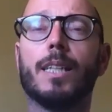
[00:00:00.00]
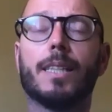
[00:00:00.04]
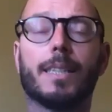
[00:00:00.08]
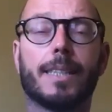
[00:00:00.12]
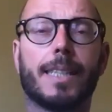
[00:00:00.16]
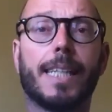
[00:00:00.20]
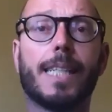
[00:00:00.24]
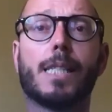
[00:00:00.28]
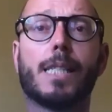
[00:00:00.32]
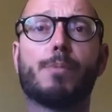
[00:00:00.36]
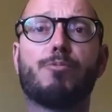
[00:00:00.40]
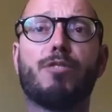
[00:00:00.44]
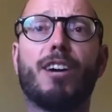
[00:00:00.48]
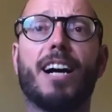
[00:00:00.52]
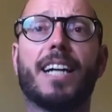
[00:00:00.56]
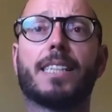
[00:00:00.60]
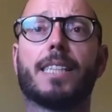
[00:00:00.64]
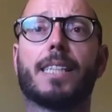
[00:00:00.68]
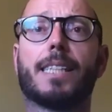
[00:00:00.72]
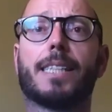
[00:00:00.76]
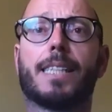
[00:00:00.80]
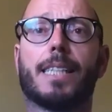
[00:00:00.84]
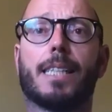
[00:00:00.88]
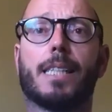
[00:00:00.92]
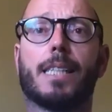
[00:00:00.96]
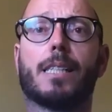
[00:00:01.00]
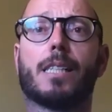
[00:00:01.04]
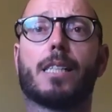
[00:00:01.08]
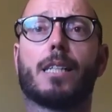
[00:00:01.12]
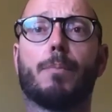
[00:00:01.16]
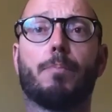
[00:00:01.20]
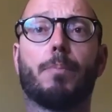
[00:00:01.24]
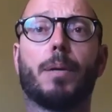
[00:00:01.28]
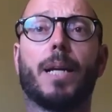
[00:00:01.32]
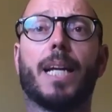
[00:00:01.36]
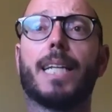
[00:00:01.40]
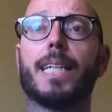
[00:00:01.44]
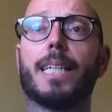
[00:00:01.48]
These practices
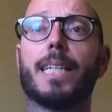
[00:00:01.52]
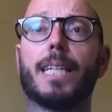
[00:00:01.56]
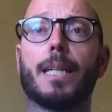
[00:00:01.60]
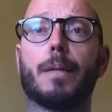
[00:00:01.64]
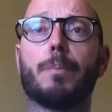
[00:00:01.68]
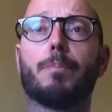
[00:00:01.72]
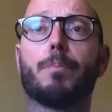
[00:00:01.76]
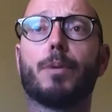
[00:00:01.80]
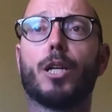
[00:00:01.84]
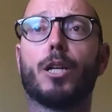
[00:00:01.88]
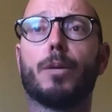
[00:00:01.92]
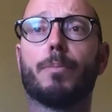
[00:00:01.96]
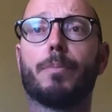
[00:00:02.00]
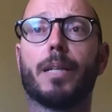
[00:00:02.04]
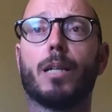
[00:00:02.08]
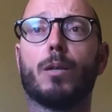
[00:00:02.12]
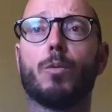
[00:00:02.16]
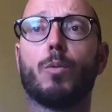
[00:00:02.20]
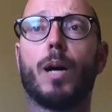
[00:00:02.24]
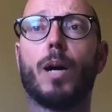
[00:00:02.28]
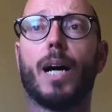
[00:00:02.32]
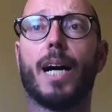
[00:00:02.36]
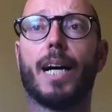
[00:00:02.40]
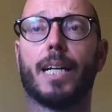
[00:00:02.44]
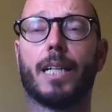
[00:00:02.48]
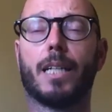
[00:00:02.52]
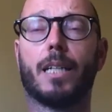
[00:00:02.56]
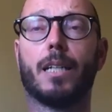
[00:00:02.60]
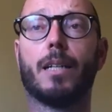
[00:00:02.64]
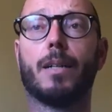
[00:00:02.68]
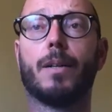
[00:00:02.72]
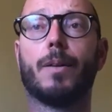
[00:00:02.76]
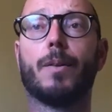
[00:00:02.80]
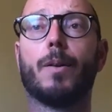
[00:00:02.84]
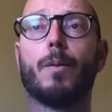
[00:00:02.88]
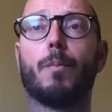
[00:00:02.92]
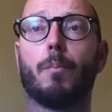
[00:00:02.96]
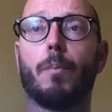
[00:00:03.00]
completely blew me away.
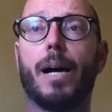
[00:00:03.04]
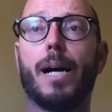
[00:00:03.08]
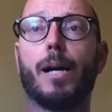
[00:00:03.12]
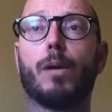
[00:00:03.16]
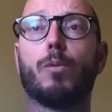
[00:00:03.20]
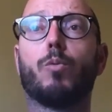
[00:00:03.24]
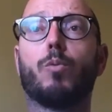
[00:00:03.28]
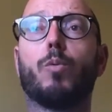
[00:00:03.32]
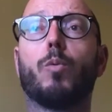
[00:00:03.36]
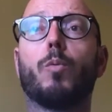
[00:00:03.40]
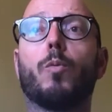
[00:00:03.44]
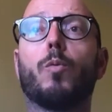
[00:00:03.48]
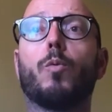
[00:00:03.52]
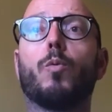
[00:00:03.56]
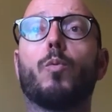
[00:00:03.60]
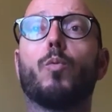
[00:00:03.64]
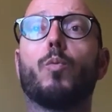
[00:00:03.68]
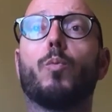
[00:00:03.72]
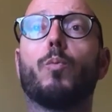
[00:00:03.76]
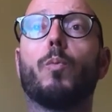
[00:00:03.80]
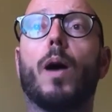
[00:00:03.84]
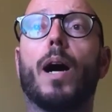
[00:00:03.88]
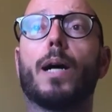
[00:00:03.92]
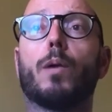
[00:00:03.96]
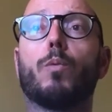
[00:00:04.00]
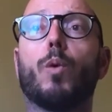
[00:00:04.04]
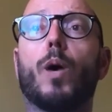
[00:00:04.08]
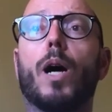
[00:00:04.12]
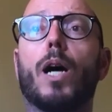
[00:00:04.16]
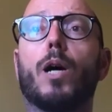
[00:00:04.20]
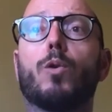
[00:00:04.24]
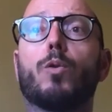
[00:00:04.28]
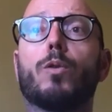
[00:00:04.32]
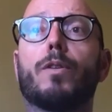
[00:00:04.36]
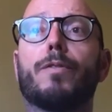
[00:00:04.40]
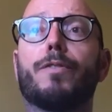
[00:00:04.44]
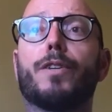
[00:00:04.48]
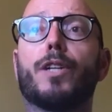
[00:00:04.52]
My
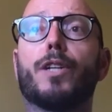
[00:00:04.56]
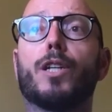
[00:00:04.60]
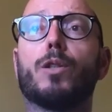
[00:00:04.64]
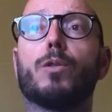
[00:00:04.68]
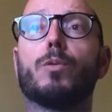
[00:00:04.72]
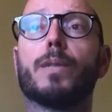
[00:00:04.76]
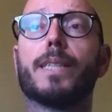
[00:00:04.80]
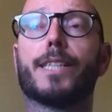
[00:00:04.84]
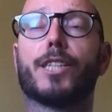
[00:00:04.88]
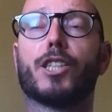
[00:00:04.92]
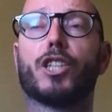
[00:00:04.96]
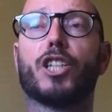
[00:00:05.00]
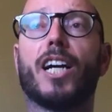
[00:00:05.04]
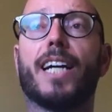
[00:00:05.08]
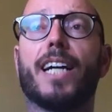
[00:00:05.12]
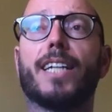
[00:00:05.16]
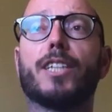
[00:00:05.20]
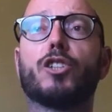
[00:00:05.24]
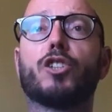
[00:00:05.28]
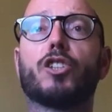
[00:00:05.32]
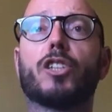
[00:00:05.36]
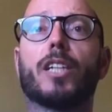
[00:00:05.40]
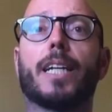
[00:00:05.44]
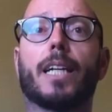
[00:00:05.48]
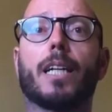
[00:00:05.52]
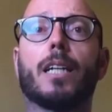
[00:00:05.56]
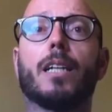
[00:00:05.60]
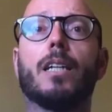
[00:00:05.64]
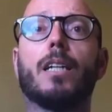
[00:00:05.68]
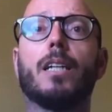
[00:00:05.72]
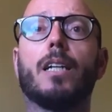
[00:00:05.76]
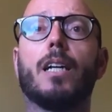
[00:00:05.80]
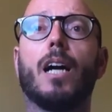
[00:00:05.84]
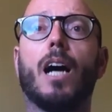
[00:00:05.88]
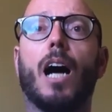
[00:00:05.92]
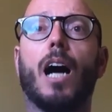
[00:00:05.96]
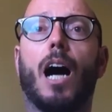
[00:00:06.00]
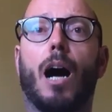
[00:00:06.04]
world view was changing,
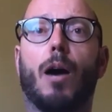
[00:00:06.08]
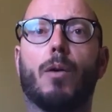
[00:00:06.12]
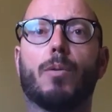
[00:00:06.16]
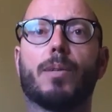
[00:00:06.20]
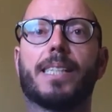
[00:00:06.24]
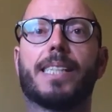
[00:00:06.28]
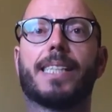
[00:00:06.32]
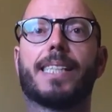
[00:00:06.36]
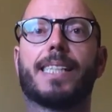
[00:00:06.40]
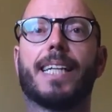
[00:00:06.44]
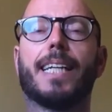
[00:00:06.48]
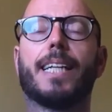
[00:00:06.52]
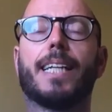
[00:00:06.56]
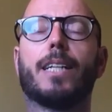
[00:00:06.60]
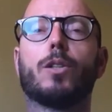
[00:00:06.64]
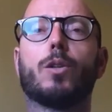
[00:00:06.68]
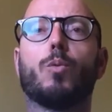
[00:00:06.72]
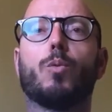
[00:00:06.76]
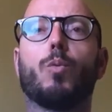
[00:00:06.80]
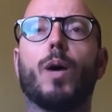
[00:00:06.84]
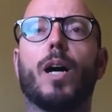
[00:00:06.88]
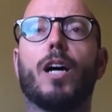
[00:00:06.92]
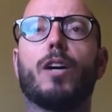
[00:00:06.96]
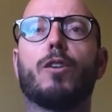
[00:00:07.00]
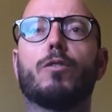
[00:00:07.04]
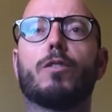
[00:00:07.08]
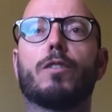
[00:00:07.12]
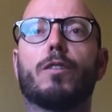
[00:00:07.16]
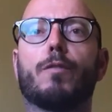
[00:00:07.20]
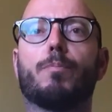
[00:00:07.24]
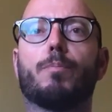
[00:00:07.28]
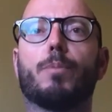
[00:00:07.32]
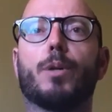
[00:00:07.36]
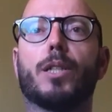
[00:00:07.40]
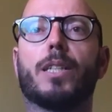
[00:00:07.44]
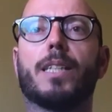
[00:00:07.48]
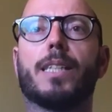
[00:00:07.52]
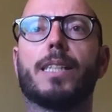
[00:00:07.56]
I was seeing the world of
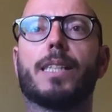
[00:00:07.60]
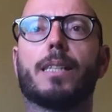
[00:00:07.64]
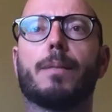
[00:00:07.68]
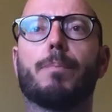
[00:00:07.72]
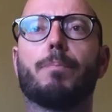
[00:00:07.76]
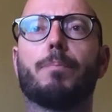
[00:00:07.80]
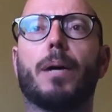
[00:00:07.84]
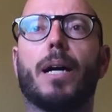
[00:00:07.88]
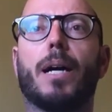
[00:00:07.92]
Buddhas and